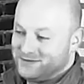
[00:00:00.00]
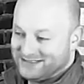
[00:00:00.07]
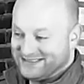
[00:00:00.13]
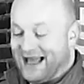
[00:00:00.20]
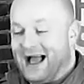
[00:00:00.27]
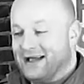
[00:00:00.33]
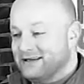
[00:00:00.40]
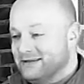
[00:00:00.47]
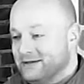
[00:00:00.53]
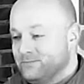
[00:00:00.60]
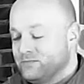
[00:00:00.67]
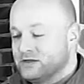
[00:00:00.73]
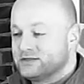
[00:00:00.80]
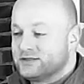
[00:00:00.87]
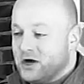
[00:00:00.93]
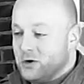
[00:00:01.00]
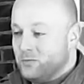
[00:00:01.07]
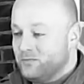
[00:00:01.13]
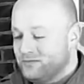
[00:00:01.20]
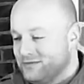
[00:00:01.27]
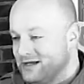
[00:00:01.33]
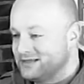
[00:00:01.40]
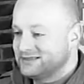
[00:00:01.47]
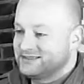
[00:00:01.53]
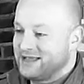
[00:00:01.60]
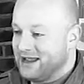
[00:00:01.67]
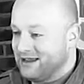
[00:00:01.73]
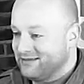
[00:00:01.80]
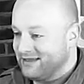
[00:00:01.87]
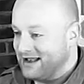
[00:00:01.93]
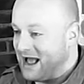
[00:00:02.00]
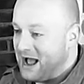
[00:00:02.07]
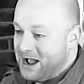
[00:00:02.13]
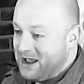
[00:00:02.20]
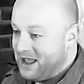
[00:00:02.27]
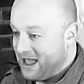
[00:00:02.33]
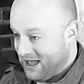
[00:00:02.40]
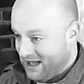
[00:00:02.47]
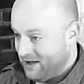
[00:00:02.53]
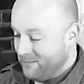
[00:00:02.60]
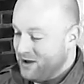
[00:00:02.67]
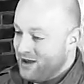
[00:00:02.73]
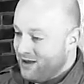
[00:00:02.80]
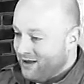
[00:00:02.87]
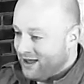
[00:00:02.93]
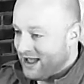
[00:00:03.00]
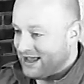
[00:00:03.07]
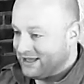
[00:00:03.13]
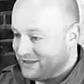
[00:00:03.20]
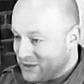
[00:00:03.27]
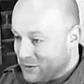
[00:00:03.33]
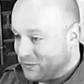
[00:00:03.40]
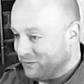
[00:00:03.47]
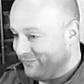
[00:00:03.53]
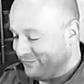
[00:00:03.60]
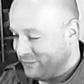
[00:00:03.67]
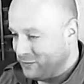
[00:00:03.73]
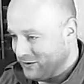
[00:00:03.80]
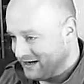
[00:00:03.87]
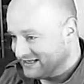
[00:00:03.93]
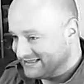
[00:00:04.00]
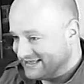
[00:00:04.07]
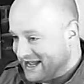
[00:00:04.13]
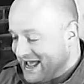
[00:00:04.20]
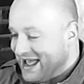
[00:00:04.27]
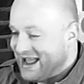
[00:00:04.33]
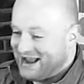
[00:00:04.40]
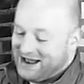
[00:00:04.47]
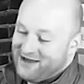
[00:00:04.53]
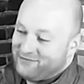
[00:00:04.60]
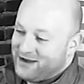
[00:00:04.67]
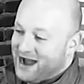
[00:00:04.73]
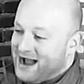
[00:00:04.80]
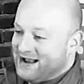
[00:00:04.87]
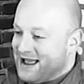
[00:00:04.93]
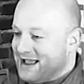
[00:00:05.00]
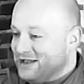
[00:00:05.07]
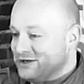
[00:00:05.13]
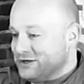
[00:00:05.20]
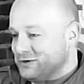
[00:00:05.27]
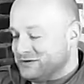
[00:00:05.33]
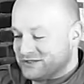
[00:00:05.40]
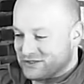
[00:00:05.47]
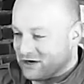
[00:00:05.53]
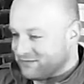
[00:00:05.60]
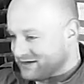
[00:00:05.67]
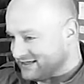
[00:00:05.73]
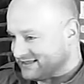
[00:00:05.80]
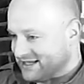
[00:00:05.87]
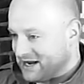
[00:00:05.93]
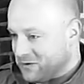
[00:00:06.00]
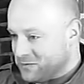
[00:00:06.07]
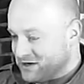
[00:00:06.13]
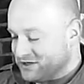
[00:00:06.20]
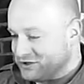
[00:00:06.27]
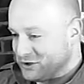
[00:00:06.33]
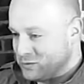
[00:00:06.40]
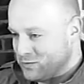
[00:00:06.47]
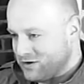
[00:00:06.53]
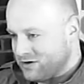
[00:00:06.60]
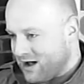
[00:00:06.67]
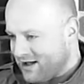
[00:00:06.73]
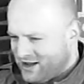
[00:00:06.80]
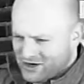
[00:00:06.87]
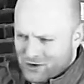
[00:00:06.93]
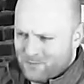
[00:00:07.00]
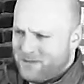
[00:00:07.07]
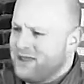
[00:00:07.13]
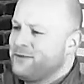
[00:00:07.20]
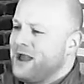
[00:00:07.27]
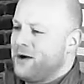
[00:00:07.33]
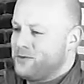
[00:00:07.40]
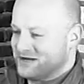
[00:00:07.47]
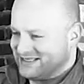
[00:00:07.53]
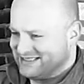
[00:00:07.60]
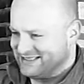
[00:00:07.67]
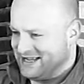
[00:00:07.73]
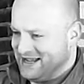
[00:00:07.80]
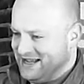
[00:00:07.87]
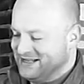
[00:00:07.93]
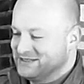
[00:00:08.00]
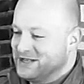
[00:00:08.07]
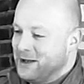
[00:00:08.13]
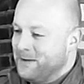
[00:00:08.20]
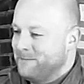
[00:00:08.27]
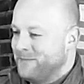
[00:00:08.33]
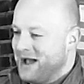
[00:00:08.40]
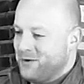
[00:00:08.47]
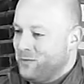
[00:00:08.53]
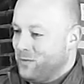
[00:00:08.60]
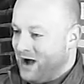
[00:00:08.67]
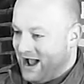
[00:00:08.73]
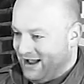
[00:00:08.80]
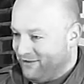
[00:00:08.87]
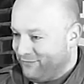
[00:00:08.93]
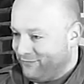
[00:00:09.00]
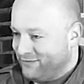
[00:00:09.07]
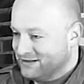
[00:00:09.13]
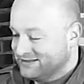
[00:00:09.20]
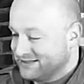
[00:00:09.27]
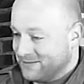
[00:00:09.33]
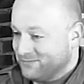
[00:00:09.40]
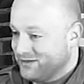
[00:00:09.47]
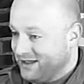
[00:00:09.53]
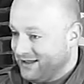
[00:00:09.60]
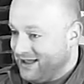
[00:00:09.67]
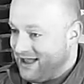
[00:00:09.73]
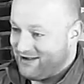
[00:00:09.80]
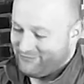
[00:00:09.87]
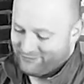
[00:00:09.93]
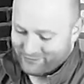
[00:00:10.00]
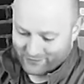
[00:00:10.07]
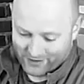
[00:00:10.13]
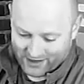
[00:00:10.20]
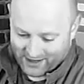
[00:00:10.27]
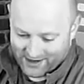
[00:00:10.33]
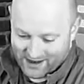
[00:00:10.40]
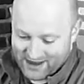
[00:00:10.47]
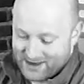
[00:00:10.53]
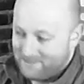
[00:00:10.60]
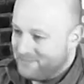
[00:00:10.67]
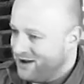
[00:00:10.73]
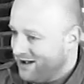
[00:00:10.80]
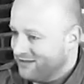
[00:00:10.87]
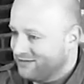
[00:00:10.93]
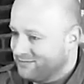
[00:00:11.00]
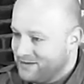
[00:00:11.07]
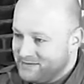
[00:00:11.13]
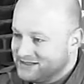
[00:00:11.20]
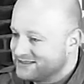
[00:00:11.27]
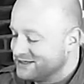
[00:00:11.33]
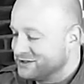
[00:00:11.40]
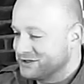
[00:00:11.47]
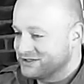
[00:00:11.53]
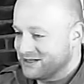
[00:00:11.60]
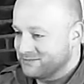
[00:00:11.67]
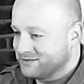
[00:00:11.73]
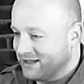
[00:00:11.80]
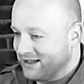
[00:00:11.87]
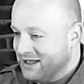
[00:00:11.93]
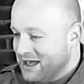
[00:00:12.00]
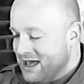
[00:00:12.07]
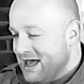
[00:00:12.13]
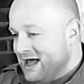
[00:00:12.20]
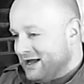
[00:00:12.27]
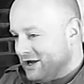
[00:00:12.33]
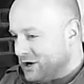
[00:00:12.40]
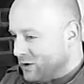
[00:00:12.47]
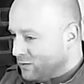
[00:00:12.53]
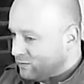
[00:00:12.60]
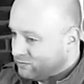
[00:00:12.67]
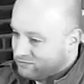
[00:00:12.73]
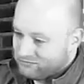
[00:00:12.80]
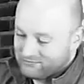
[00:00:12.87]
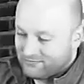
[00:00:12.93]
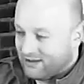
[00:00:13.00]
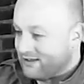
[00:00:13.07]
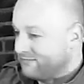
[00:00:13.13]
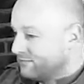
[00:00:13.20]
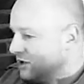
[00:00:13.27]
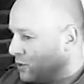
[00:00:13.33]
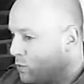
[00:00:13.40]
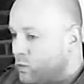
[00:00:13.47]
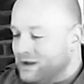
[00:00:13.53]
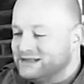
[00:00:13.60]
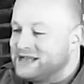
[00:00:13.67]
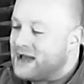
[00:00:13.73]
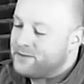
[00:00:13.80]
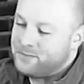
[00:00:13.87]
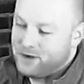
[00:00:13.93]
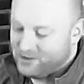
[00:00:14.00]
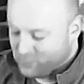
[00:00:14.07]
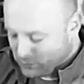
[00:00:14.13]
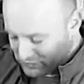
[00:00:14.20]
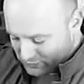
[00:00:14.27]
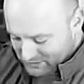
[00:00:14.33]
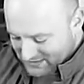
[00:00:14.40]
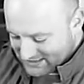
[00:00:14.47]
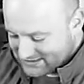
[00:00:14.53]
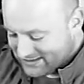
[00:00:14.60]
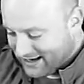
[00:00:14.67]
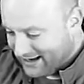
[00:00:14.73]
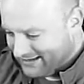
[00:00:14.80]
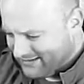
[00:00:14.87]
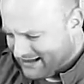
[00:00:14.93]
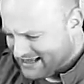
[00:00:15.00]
exactly. So let's say that I am a local florist and I've got a new service that I want to do where, maybe I want to send my wife something every month. Maybe send her something, one time a month we're doing this. And